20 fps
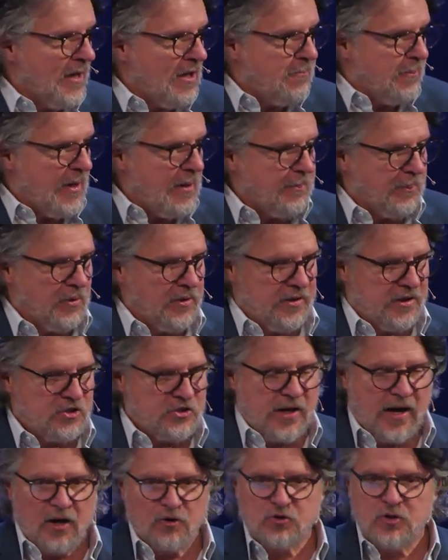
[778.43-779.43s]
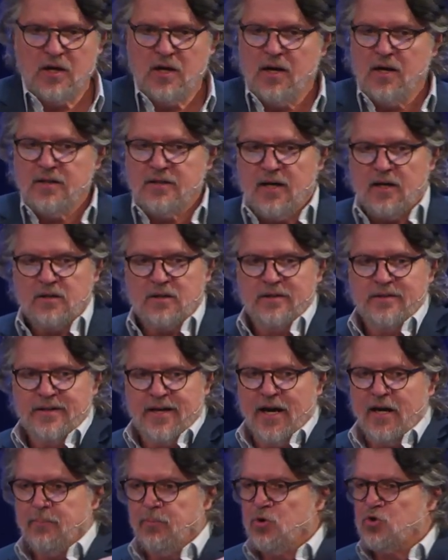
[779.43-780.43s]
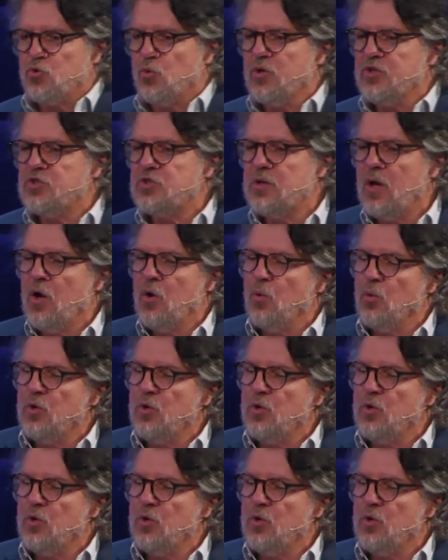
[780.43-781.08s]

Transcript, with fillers: people in this house that the neighbors were, were